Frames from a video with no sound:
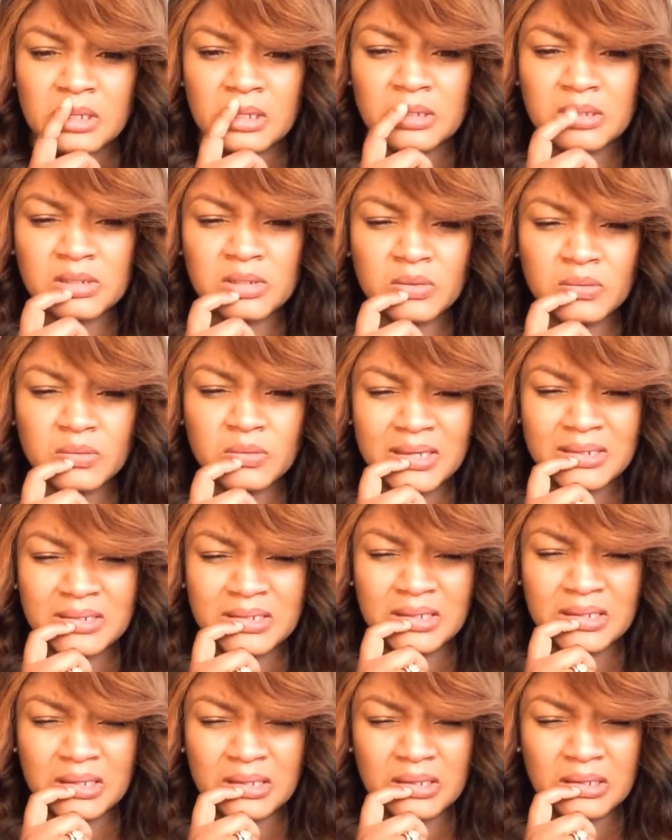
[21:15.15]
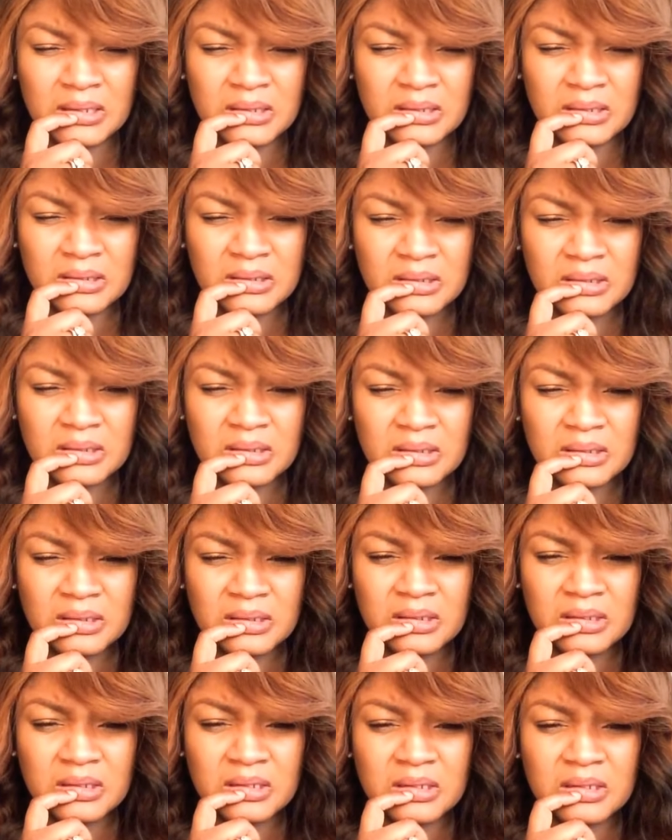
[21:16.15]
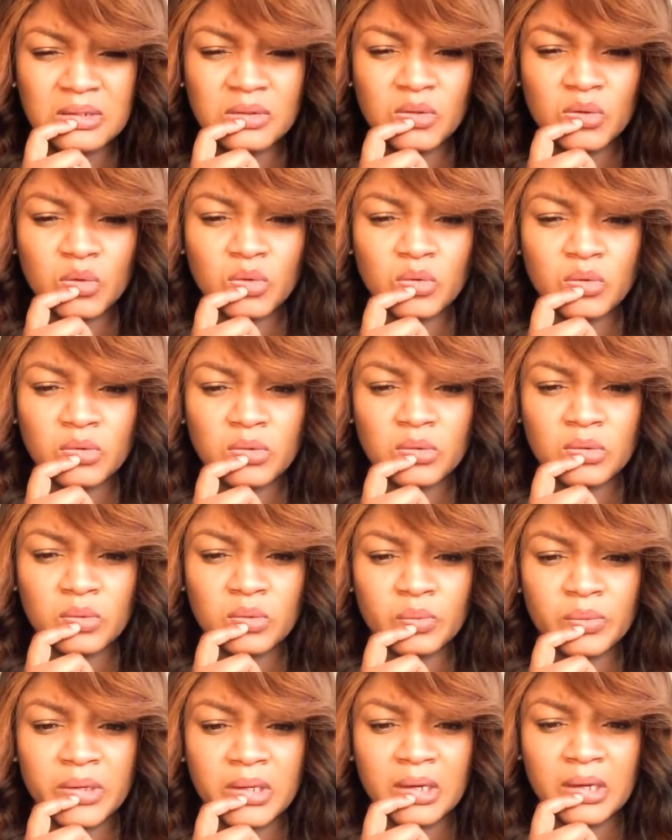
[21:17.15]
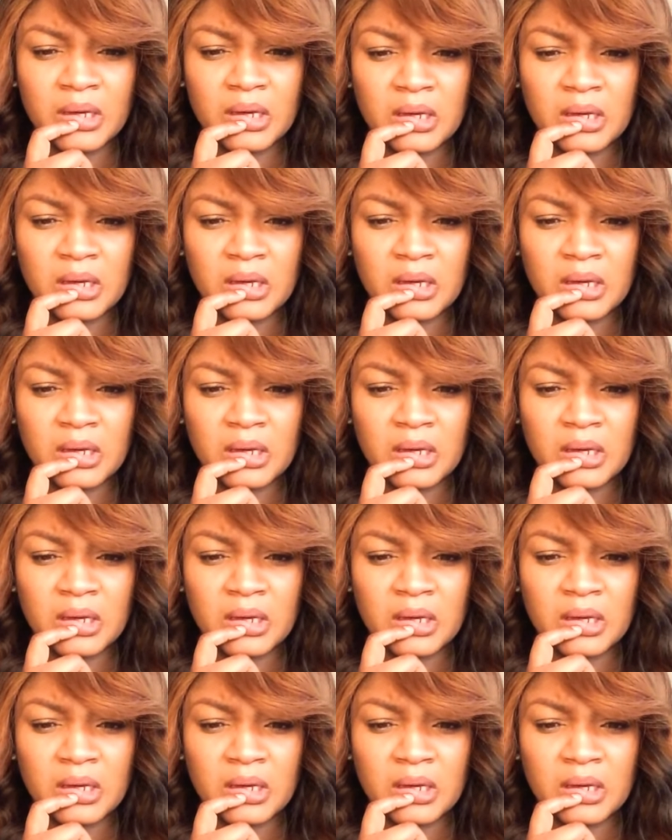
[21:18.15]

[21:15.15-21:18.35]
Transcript: so that they know we are